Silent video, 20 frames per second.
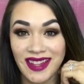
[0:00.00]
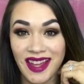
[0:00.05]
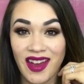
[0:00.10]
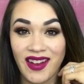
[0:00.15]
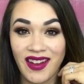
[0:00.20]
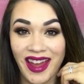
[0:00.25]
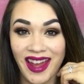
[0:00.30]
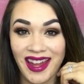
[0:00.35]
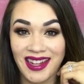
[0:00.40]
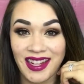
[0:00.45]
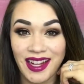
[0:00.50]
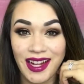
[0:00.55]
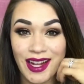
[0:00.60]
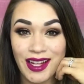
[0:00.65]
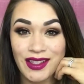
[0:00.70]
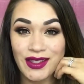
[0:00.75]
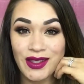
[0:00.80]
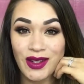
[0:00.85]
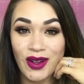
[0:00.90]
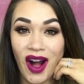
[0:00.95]
Okay,
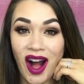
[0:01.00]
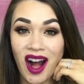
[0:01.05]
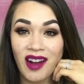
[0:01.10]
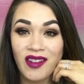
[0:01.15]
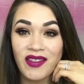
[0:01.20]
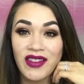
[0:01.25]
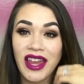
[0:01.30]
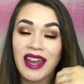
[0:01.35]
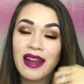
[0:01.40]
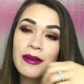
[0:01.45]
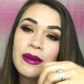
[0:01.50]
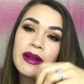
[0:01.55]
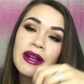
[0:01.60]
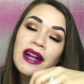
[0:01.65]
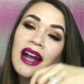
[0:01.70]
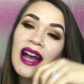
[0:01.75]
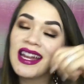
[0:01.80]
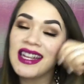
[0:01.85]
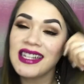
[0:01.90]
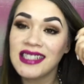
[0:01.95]
so off
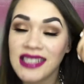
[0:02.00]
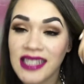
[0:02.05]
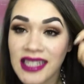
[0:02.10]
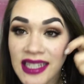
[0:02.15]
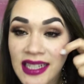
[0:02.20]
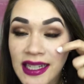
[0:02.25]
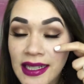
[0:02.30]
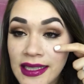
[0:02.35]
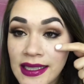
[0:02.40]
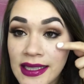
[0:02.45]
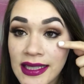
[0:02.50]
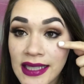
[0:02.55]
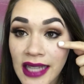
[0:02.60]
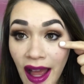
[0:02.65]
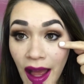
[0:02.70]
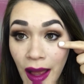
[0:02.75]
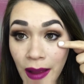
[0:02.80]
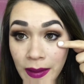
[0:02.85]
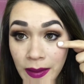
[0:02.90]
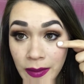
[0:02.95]
camera I did
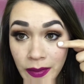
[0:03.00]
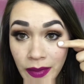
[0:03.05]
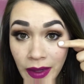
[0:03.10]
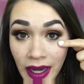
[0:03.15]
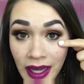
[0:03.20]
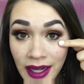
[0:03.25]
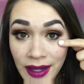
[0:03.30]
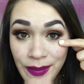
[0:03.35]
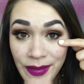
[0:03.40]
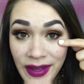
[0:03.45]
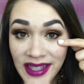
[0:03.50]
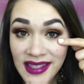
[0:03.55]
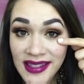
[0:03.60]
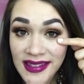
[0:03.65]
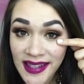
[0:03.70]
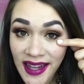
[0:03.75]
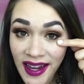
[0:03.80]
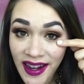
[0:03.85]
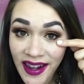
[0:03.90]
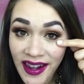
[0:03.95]
some bottom
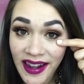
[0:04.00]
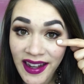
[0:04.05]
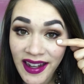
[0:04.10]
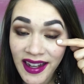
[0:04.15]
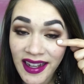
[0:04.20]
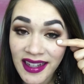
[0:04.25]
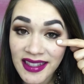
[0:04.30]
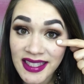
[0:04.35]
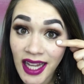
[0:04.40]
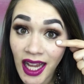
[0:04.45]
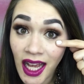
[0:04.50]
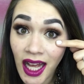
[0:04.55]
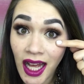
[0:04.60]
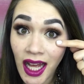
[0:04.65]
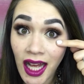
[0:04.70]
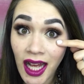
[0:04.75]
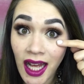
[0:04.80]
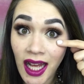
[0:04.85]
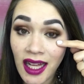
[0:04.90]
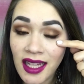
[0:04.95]
mascara,
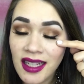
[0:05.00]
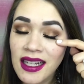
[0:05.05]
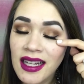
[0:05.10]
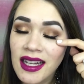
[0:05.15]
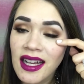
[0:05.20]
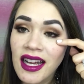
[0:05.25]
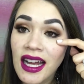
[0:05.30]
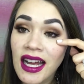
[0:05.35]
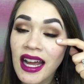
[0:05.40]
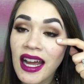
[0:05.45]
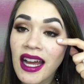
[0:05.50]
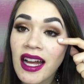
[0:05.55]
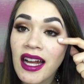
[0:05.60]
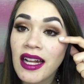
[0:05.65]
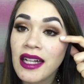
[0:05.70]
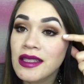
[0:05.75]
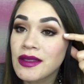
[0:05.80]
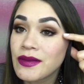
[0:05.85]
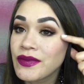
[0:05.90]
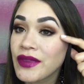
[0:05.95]
duh.
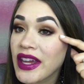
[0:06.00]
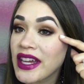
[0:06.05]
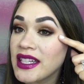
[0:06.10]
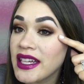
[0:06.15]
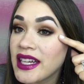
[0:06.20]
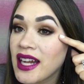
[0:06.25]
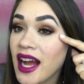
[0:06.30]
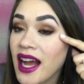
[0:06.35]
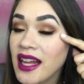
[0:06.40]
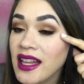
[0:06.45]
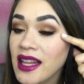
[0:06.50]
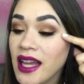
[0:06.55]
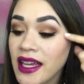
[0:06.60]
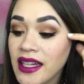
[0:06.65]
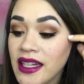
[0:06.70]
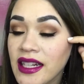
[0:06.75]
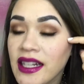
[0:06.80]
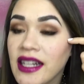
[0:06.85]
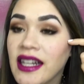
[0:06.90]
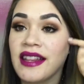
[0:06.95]
I did
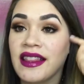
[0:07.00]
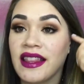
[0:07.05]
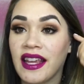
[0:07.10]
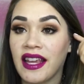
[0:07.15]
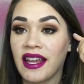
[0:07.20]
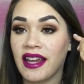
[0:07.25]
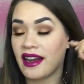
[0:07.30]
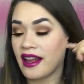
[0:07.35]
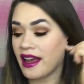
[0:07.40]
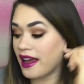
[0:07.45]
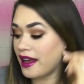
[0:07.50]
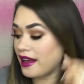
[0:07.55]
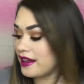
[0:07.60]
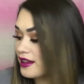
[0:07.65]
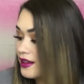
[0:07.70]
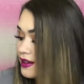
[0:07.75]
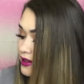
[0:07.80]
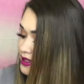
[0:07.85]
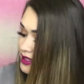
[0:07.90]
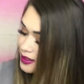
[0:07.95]
eyeliner, and then I
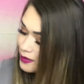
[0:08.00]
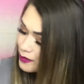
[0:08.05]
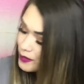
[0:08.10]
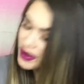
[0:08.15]
used